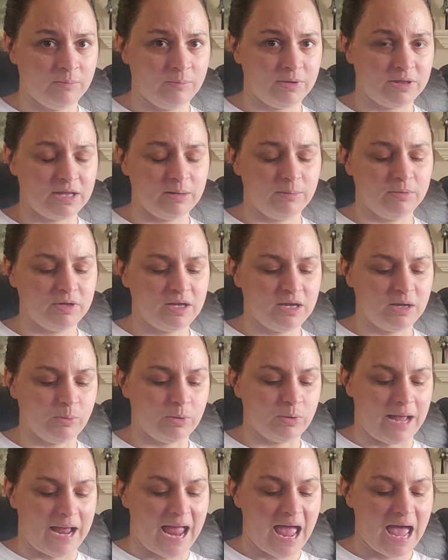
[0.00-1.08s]
but then I'm looking at what
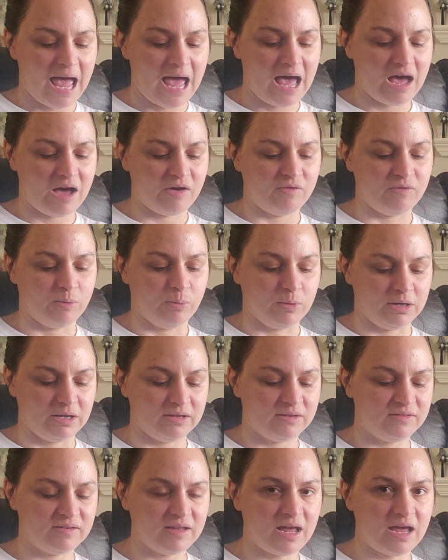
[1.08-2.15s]
I have and what it
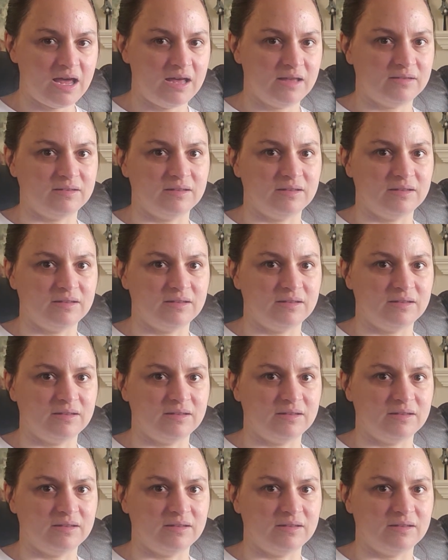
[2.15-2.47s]
says,